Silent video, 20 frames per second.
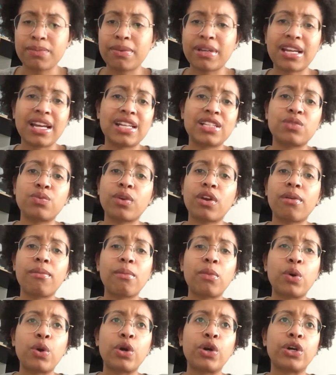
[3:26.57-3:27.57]
because we are
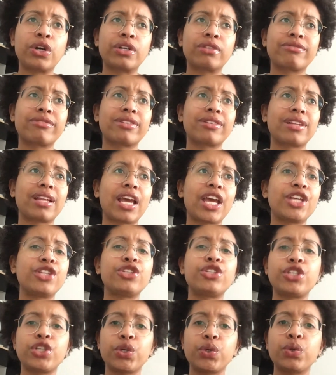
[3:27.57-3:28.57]
more in
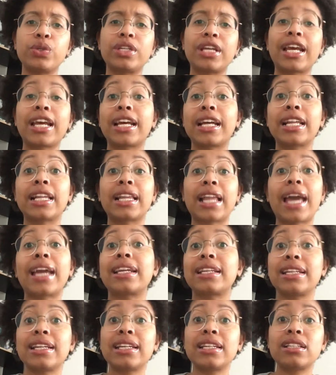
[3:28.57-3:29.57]
tune and
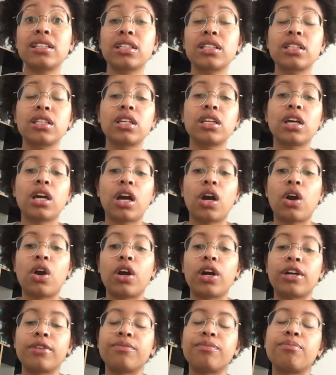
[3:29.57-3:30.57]
collected,
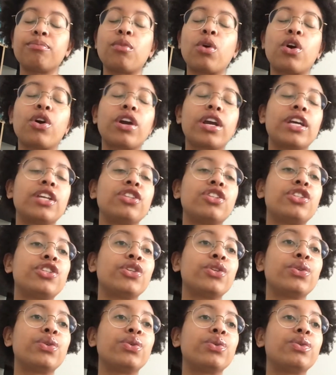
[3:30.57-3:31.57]
or more in
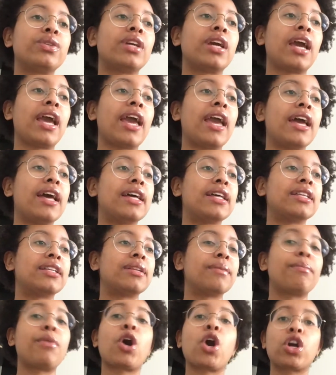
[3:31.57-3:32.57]
tune
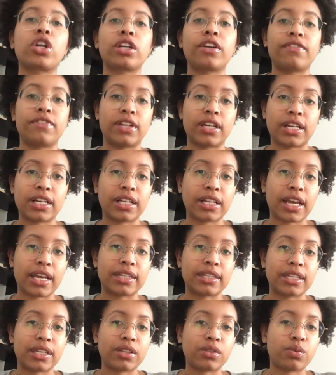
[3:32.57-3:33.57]
and part of the
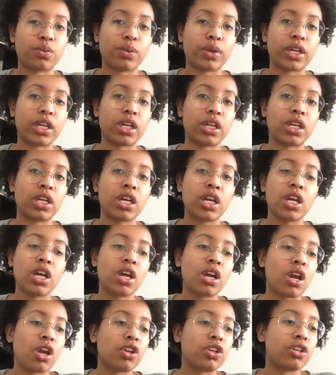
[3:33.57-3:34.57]
collected. We
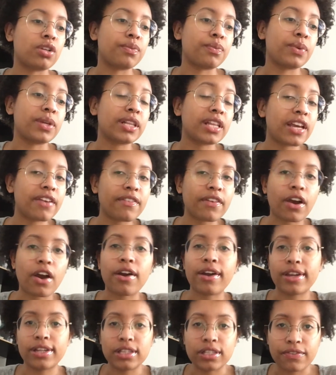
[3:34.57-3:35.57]
live
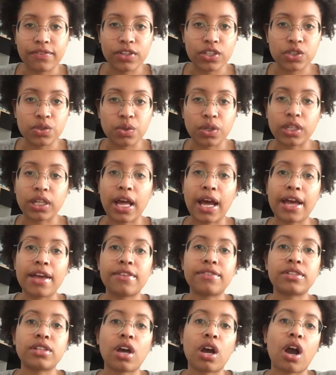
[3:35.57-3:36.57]
individual
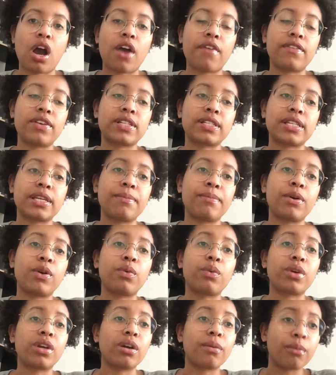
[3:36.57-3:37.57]
lives, obviously, but
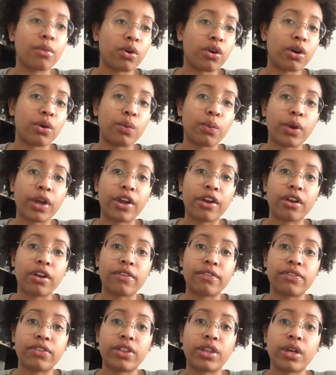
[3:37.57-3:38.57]
we are more aware
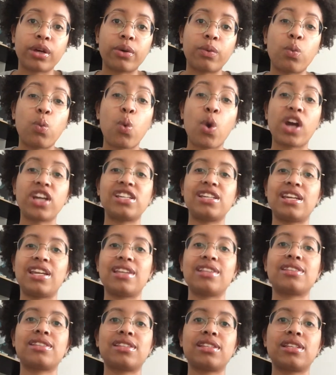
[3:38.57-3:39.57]
of the
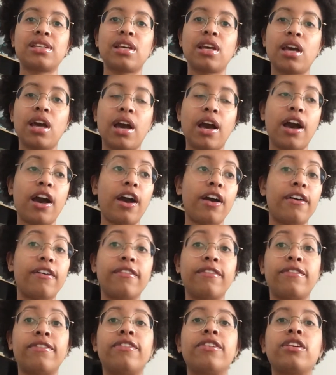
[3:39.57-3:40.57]
oneness
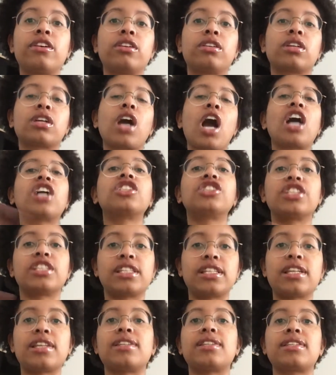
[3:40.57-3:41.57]
of
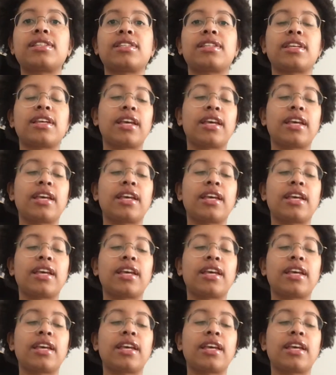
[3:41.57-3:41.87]
consciousness.